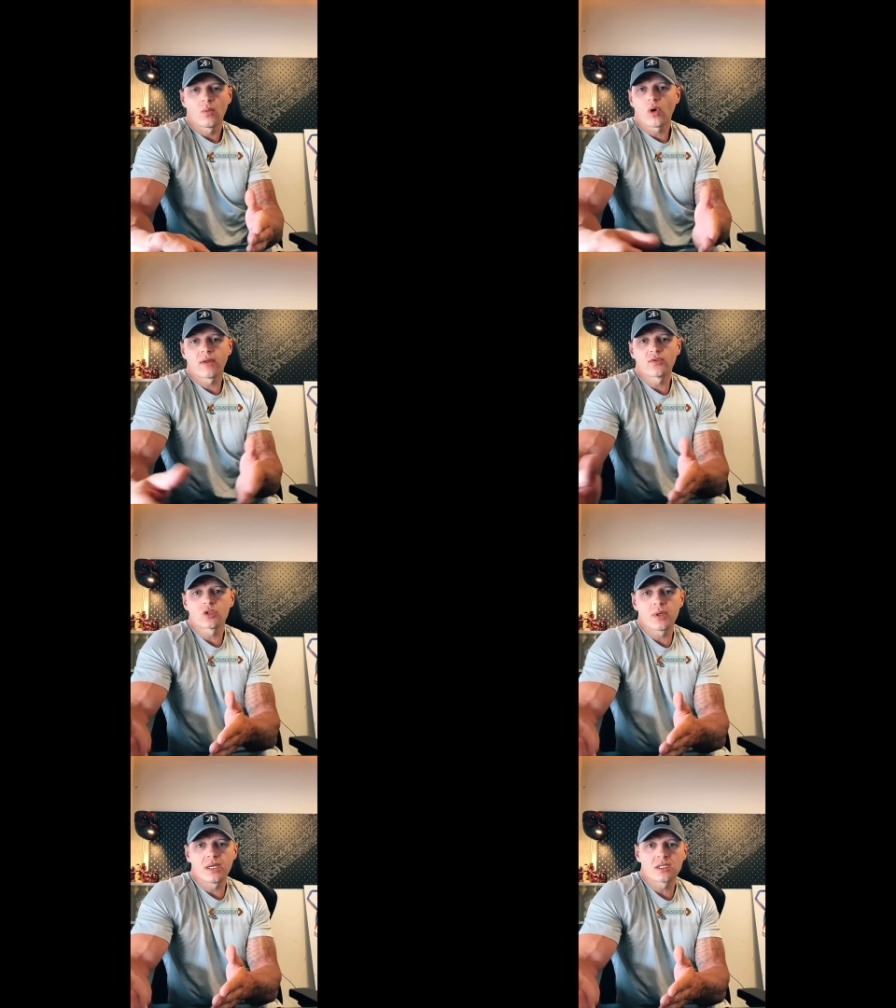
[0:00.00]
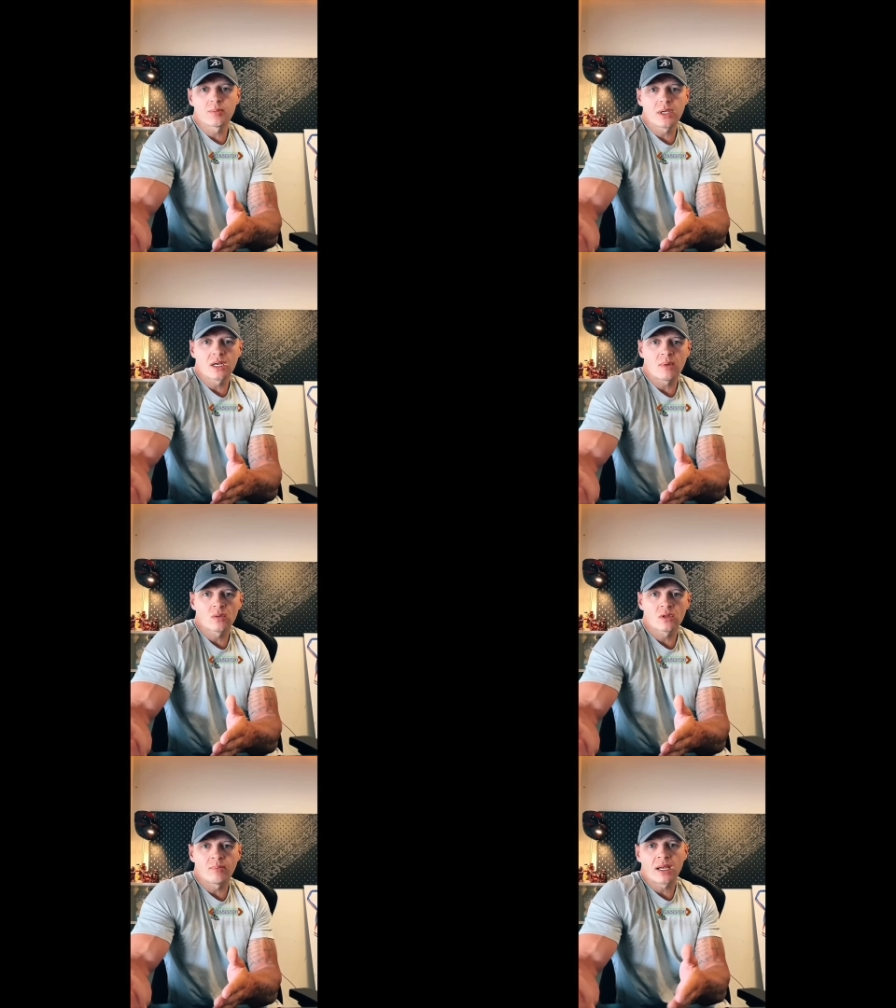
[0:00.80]
what I've just been speaking
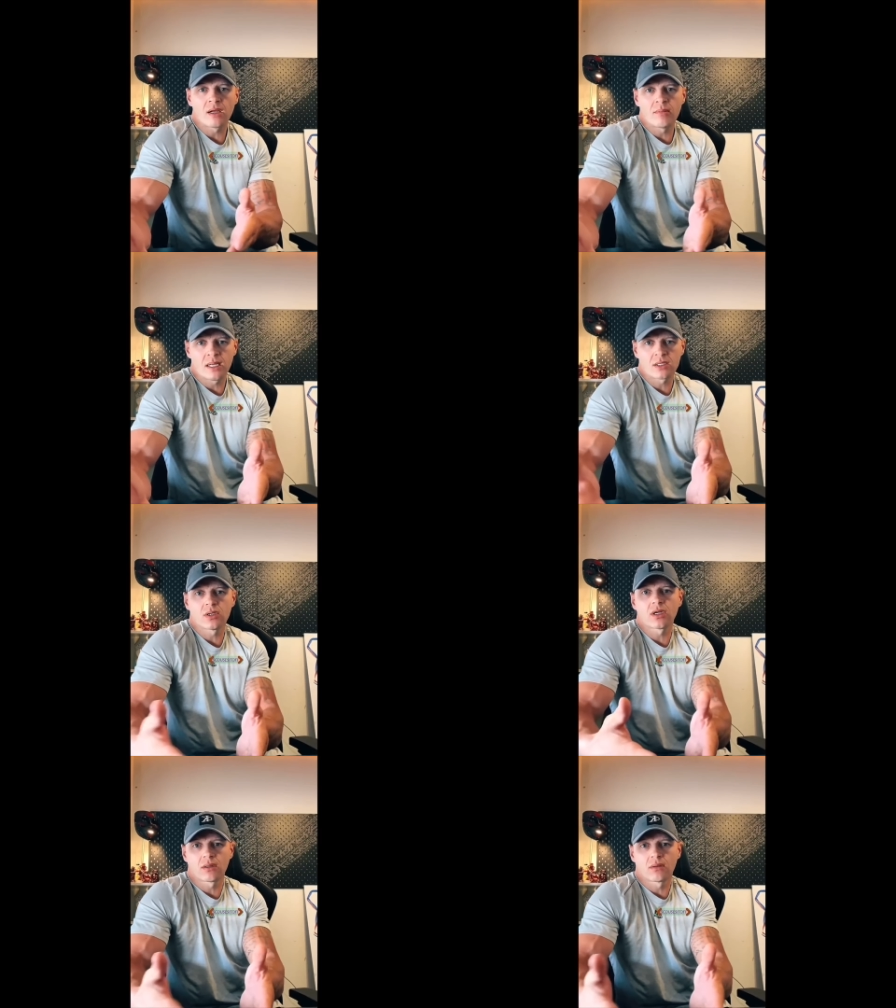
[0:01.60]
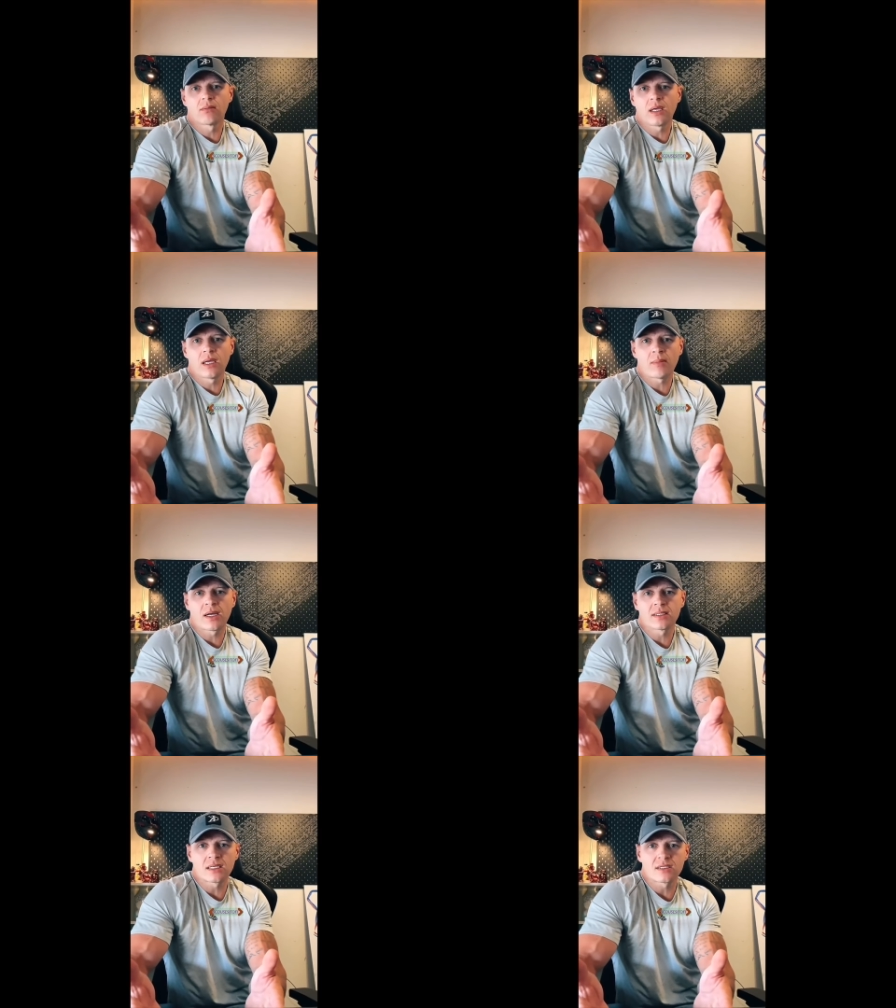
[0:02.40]
about, the biometric
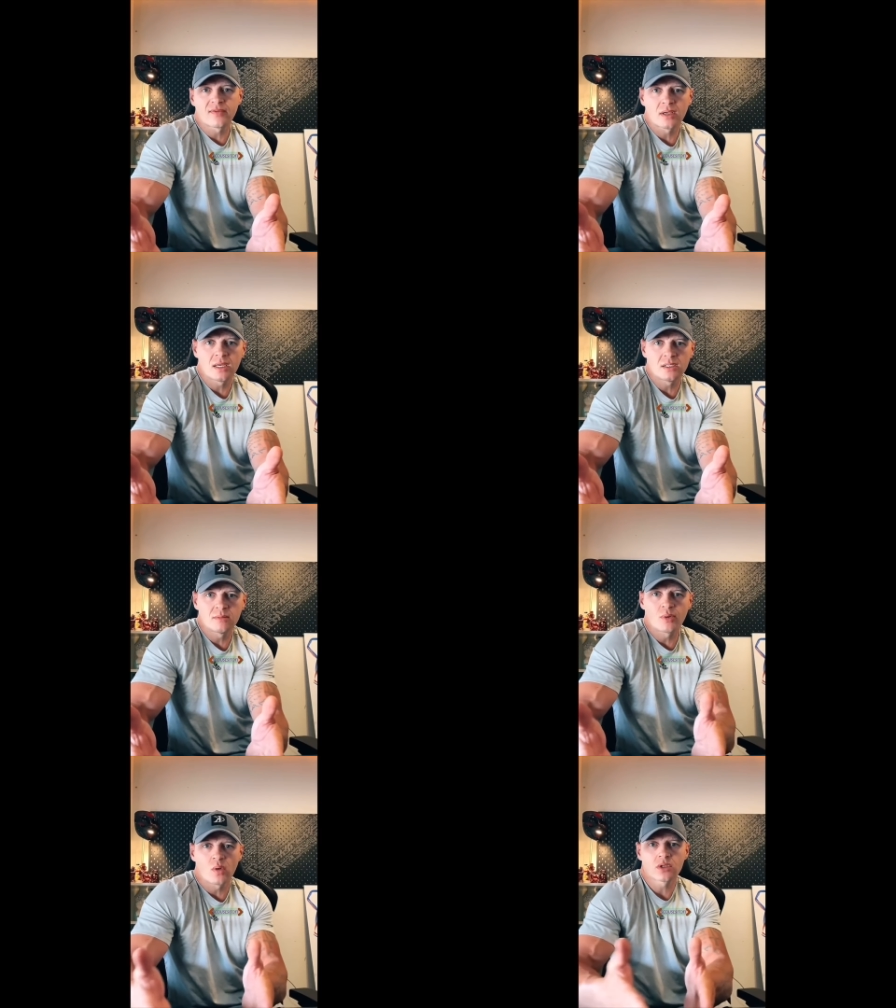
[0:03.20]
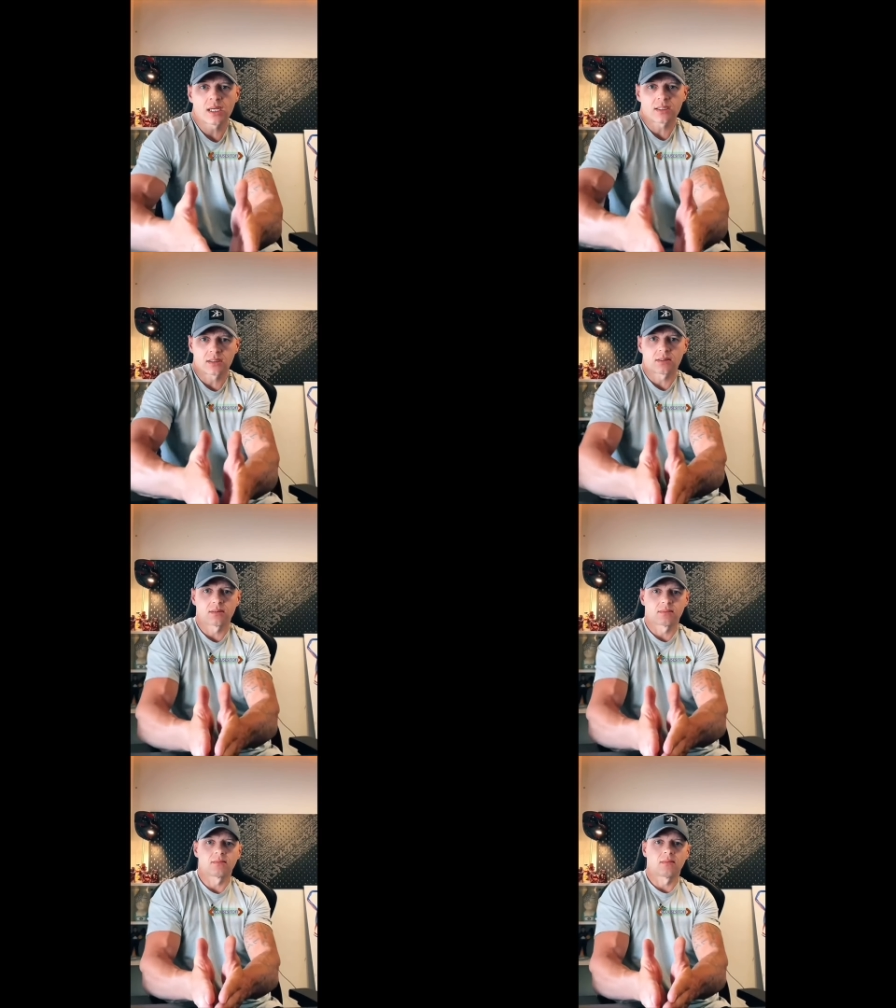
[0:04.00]
identification process.